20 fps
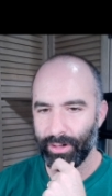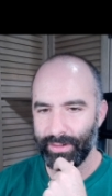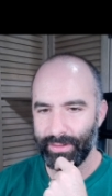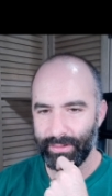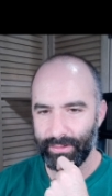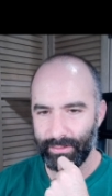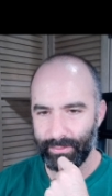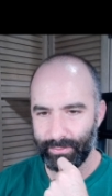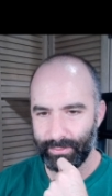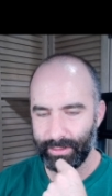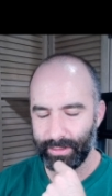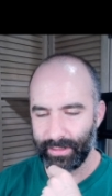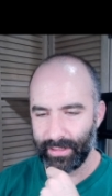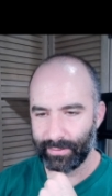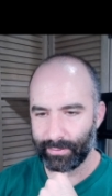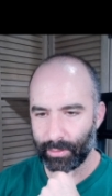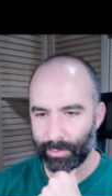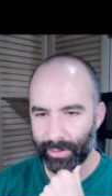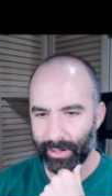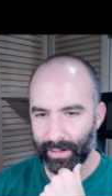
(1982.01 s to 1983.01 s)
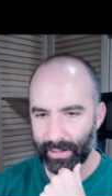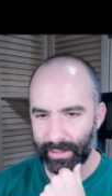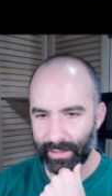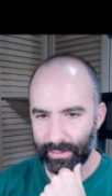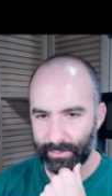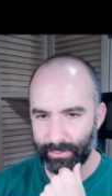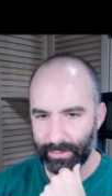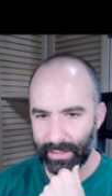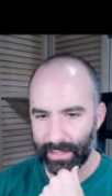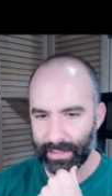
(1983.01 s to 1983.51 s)
to give up our knight
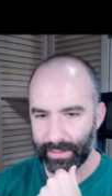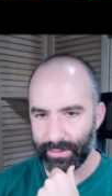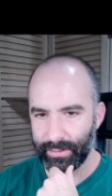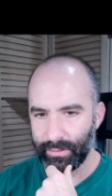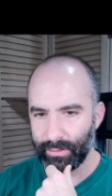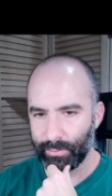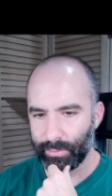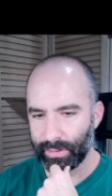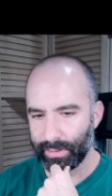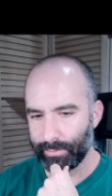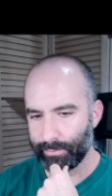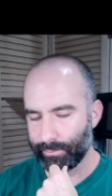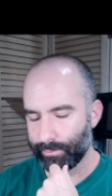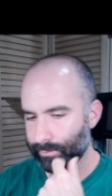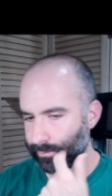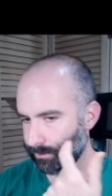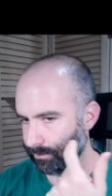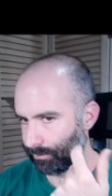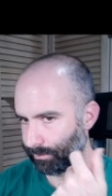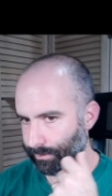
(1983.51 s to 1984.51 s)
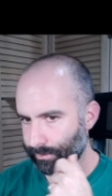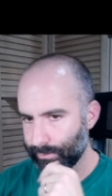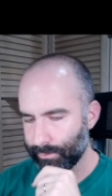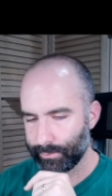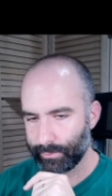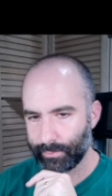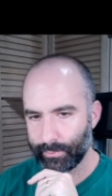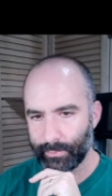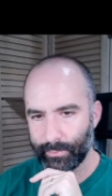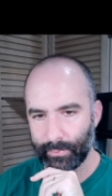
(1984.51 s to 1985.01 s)
if we had to, but
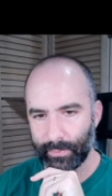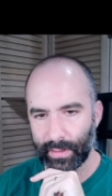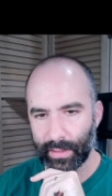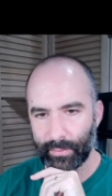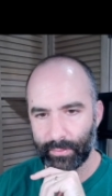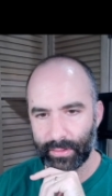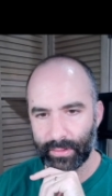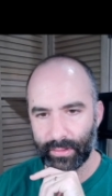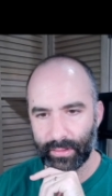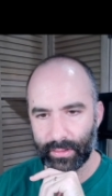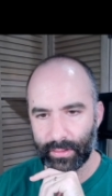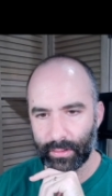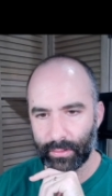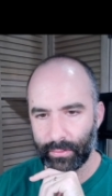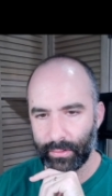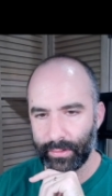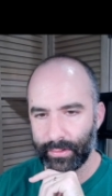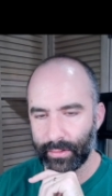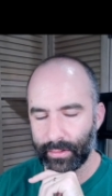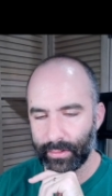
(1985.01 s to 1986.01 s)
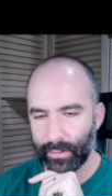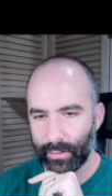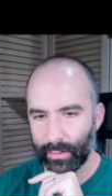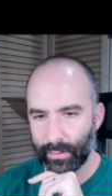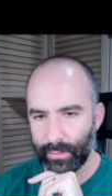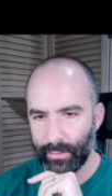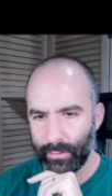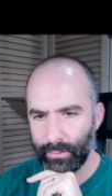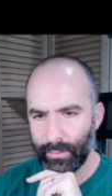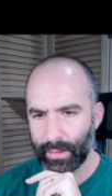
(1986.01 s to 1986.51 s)
obviously no reason to
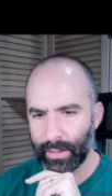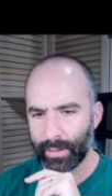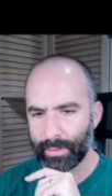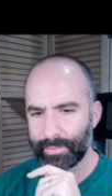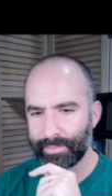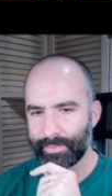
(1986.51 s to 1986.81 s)
do that.